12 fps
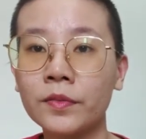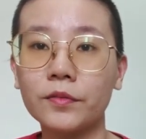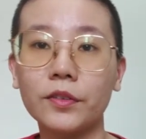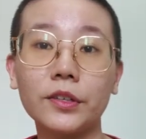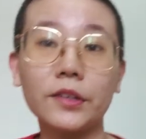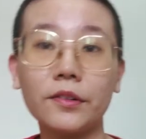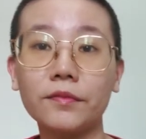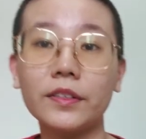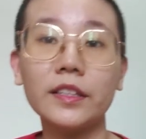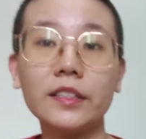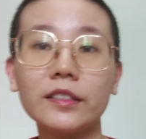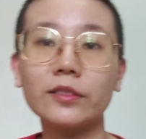for your
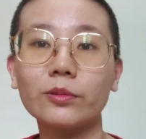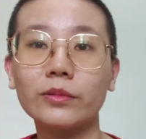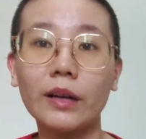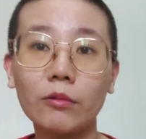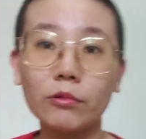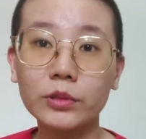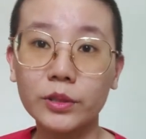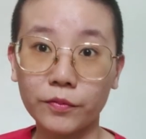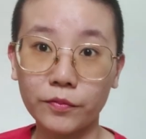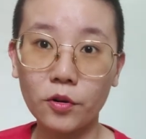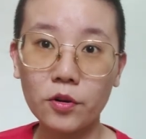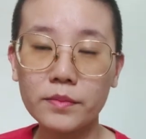convenience to download the
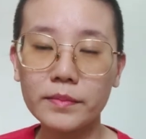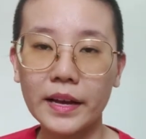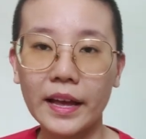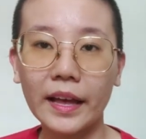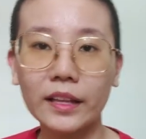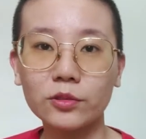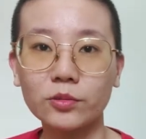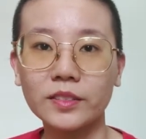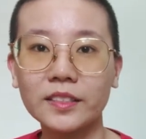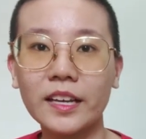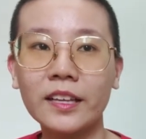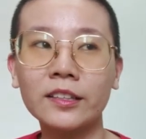form and to
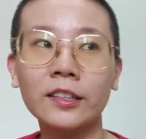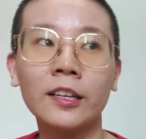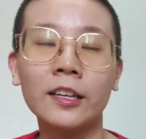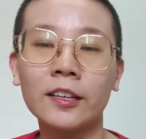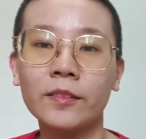send